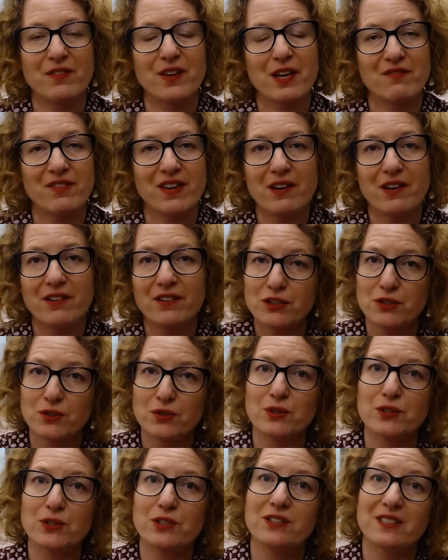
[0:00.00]
very
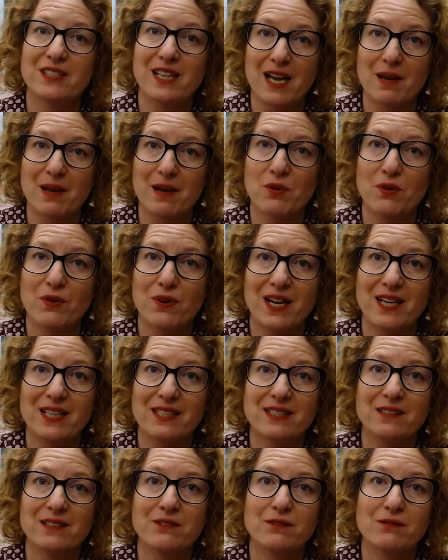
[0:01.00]
short time
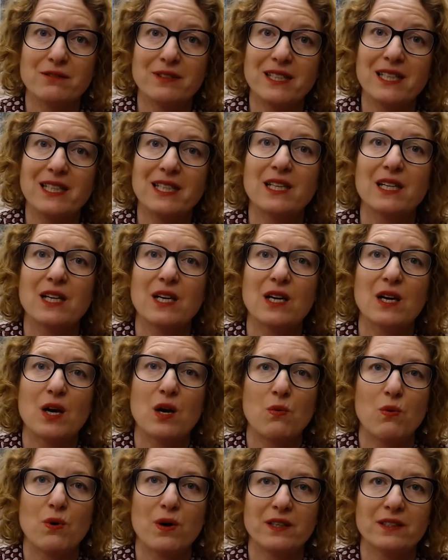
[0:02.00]
horizon and really
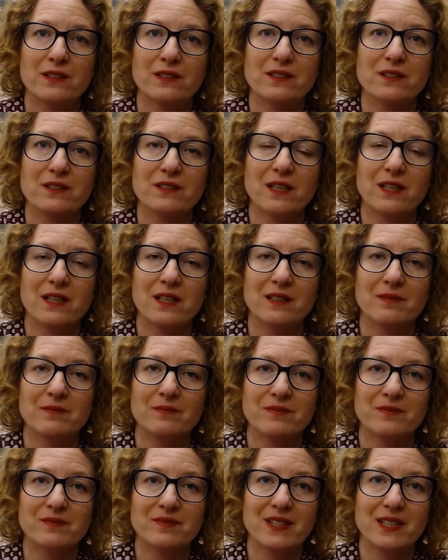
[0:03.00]
want
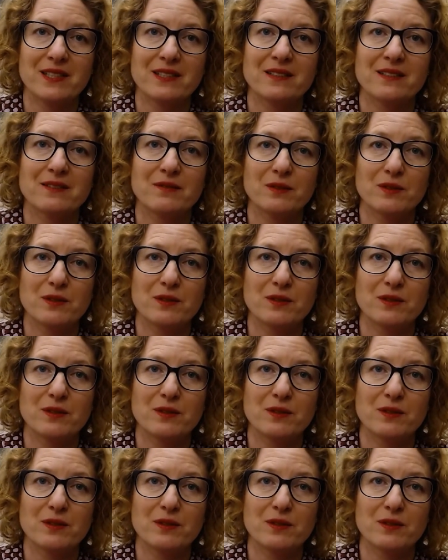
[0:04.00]
that